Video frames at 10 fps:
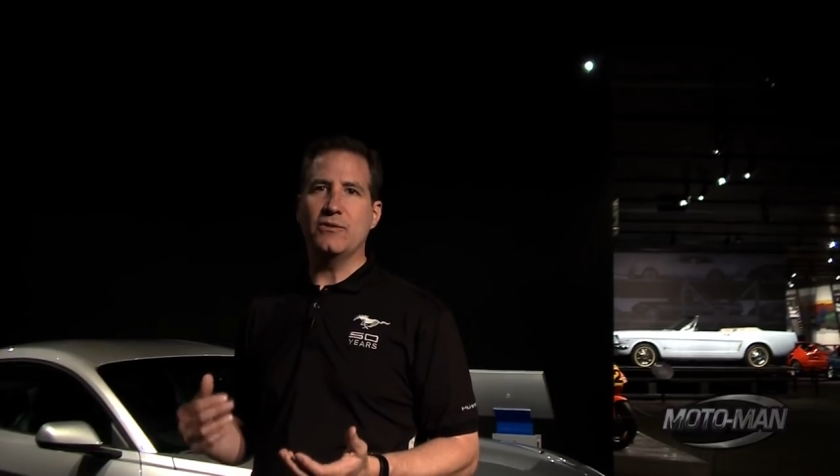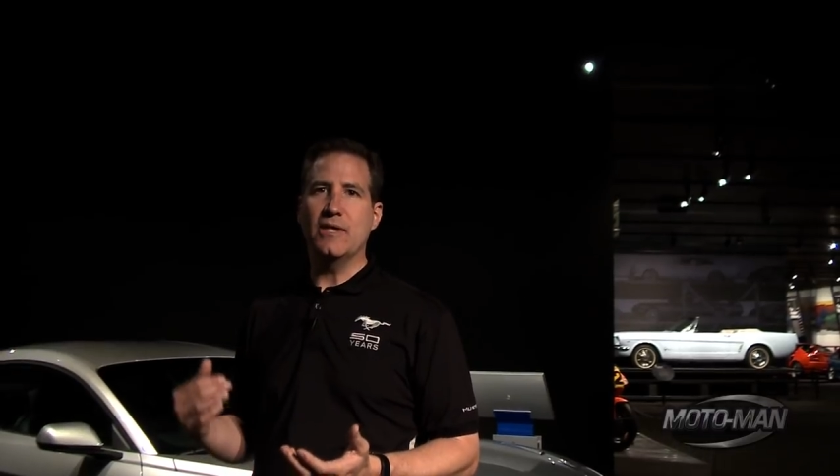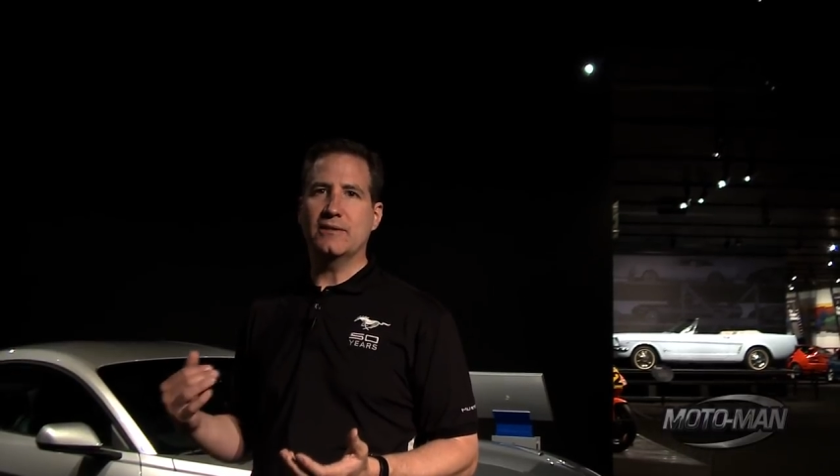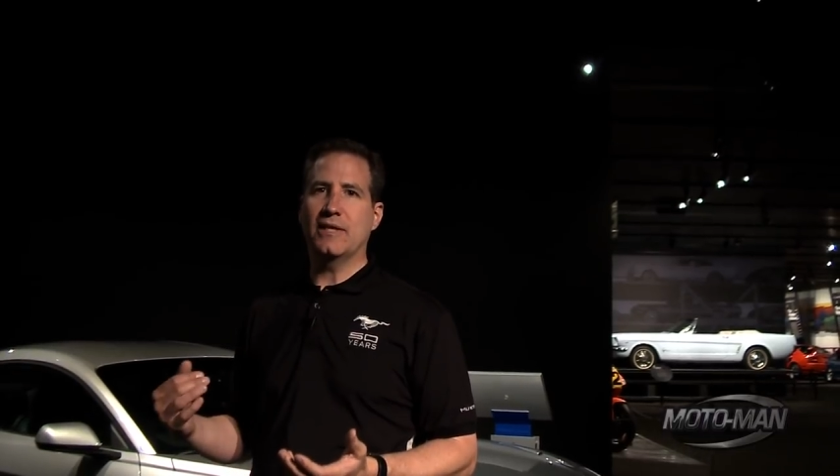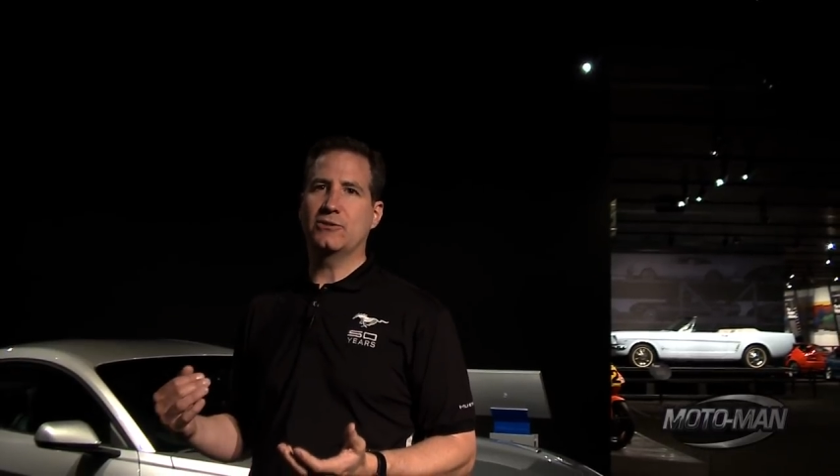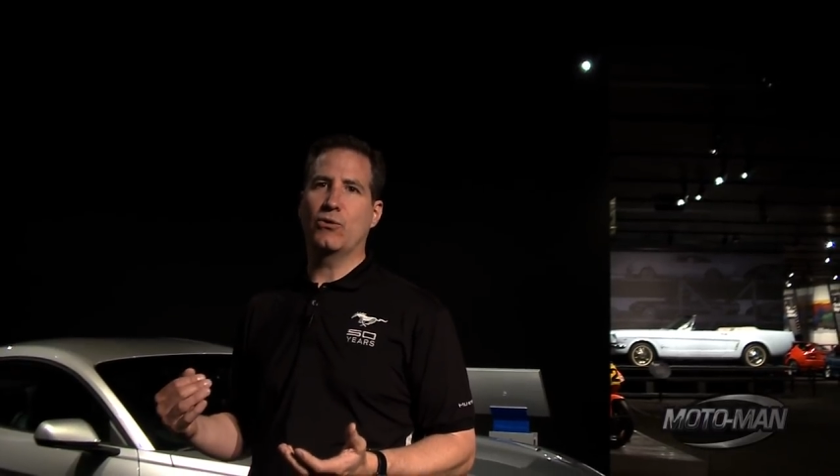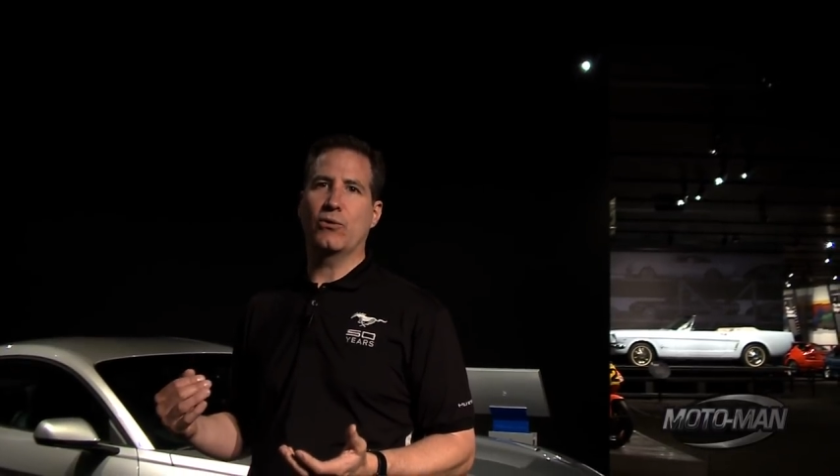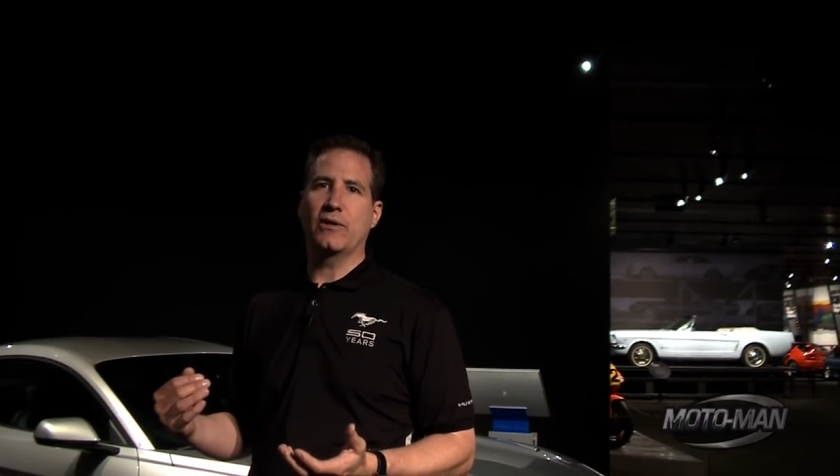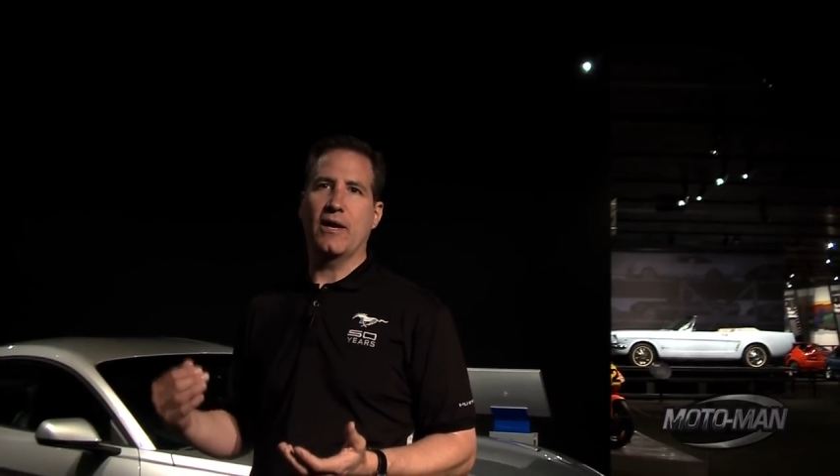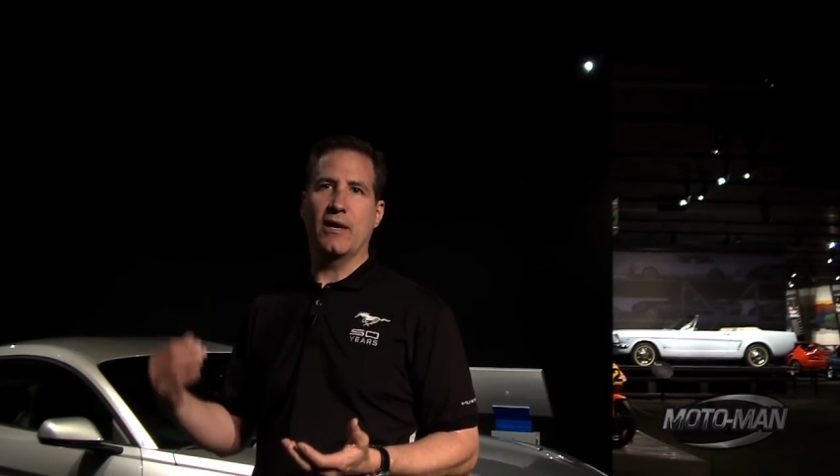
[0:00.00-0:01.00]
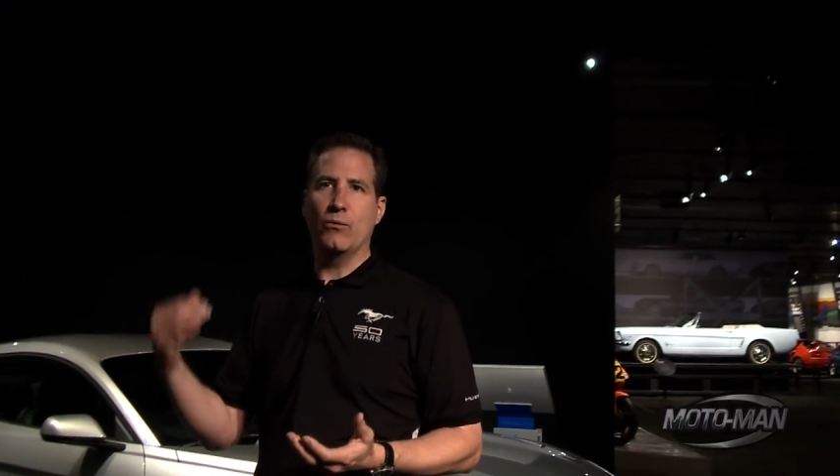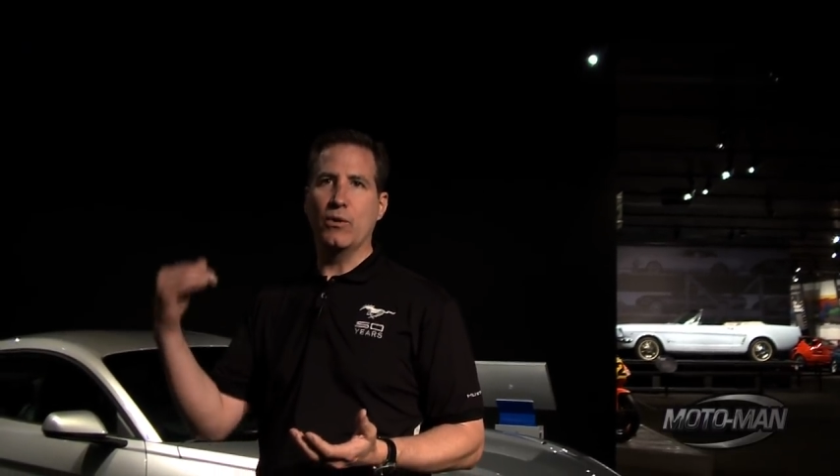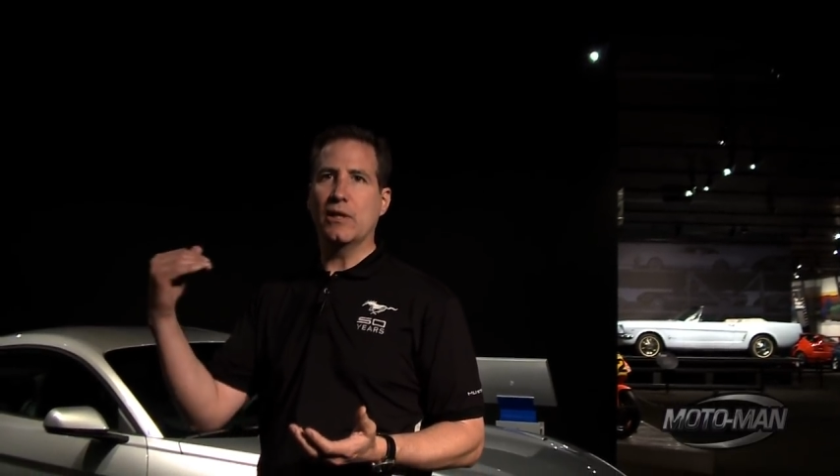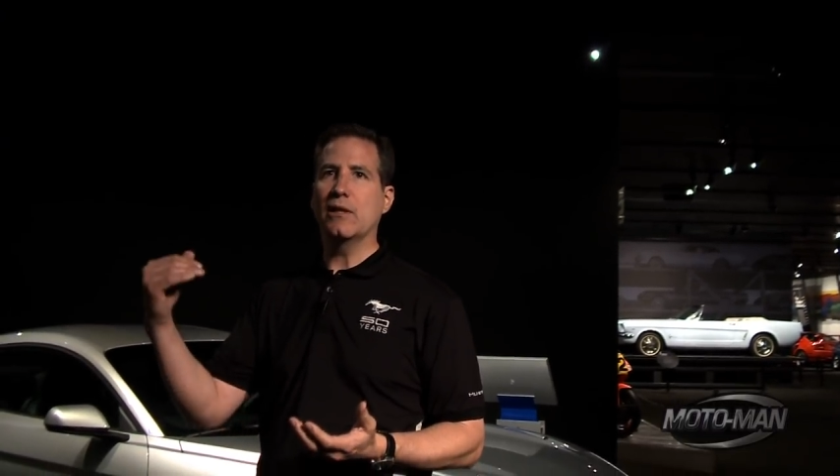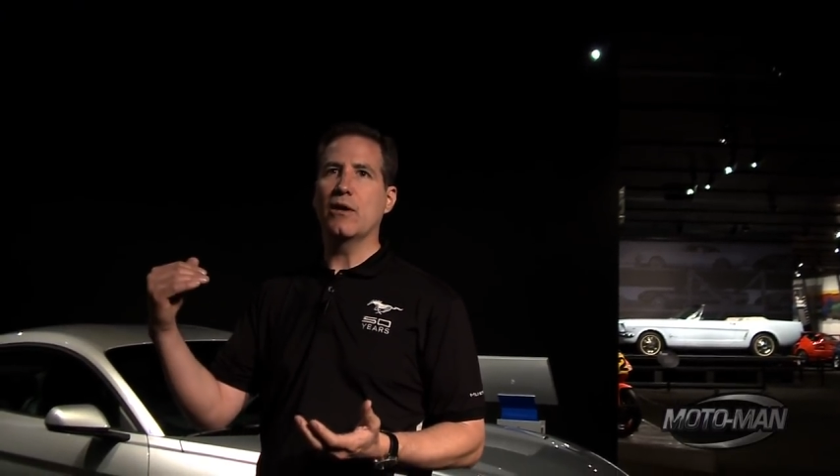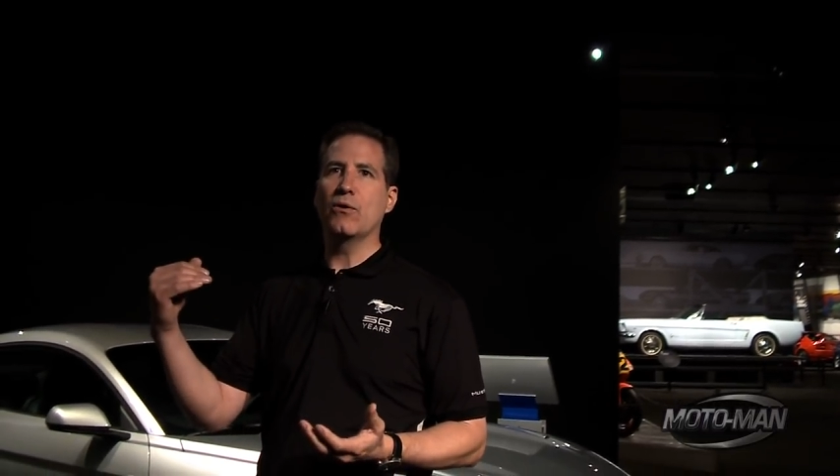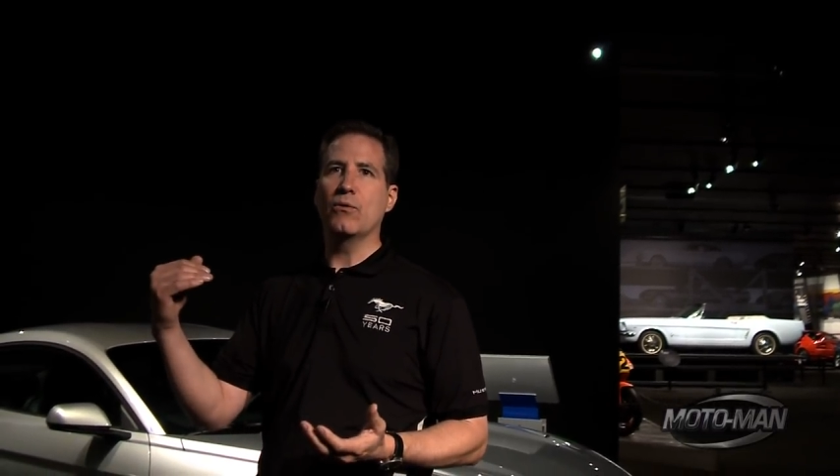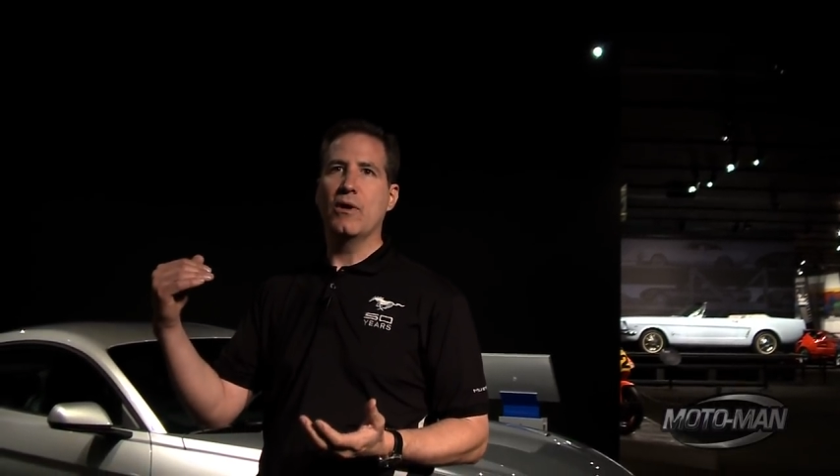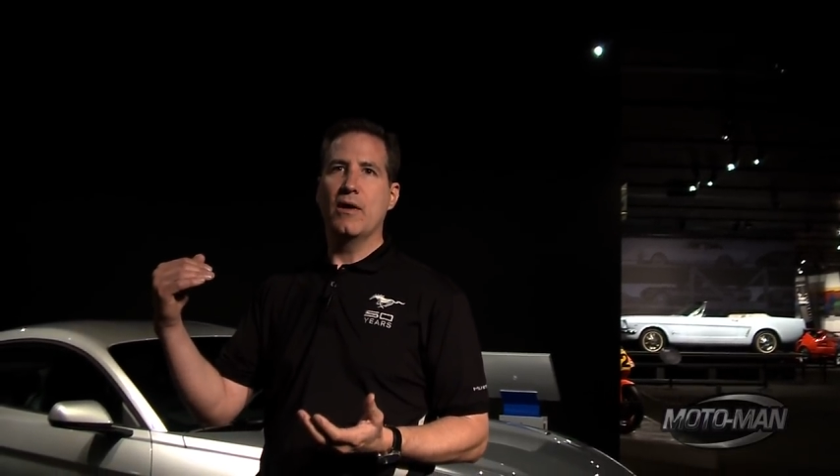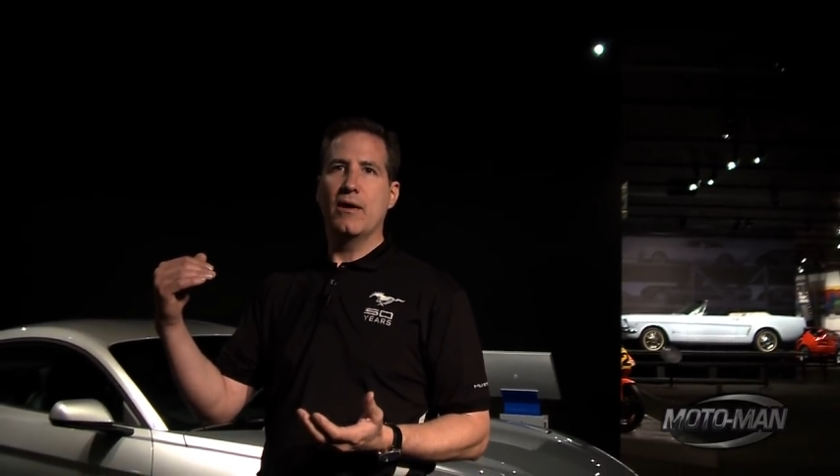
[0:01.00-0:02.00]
you get that torque at a really low